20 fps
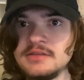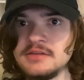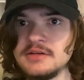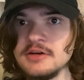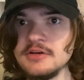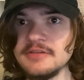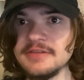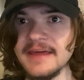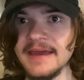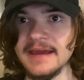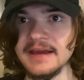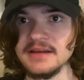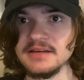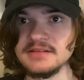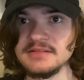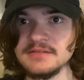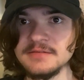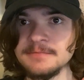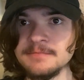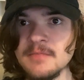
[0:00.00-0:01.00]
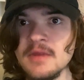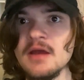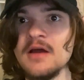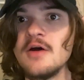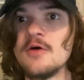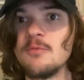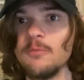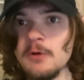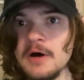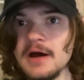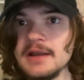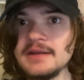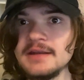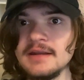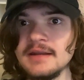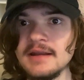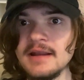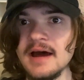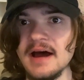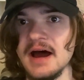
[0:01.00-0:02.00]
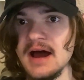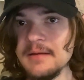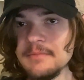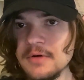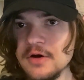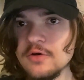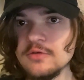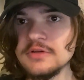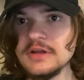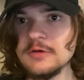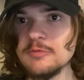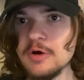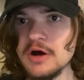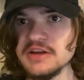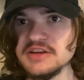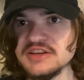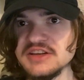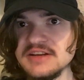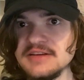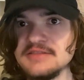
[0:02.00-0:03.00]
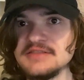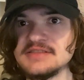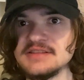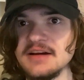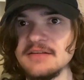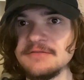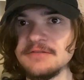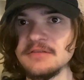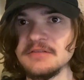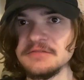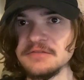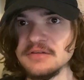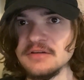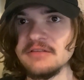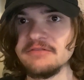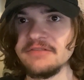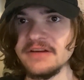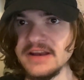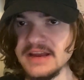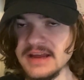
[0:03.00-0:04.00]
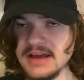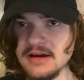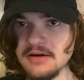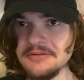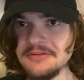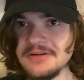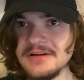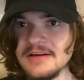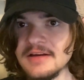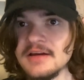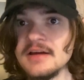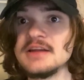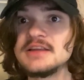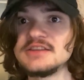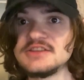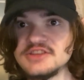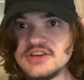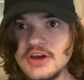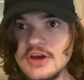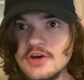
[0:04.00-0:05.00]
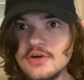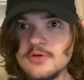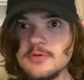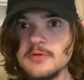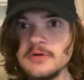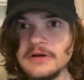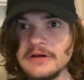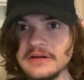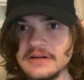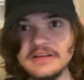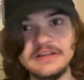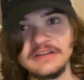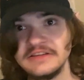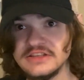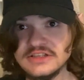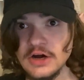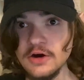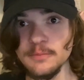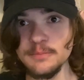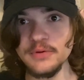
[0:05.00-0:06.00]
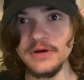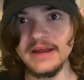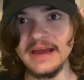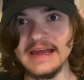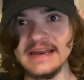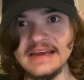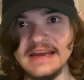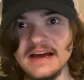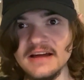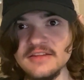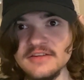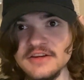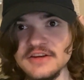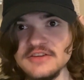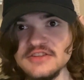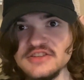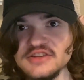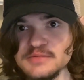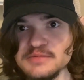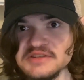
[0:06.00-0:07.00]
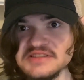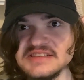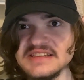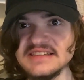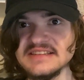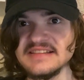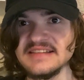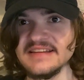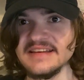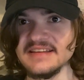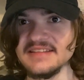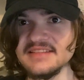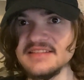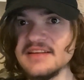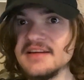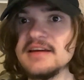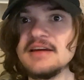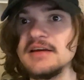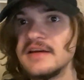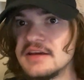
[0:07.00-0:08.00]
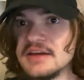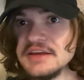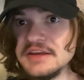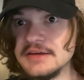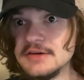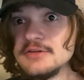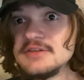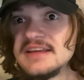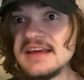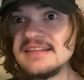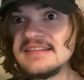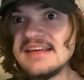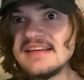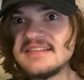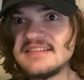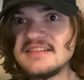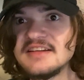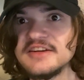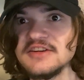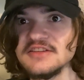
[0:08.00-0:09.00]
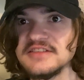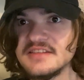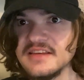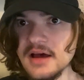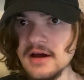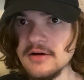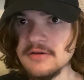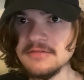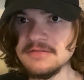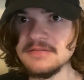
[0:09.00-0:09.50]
Two things. One, I'm only watching you suffer for a video. Two, don't bring any other YouTubers into this. You did this to yourself.